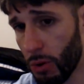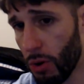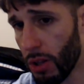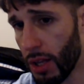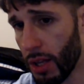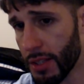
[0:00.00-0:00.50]

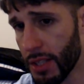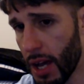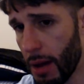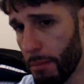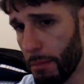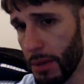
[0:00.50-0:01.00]
on top
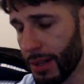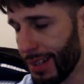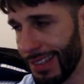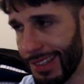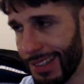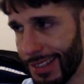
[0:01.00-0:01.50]

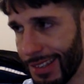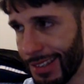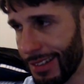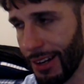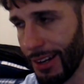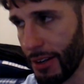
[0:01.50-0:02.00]
because
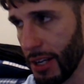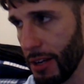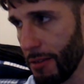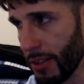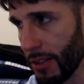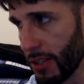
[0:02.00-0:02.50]
their
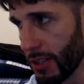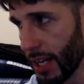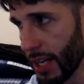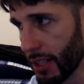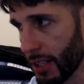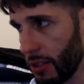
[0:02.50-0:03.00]
defense is that good.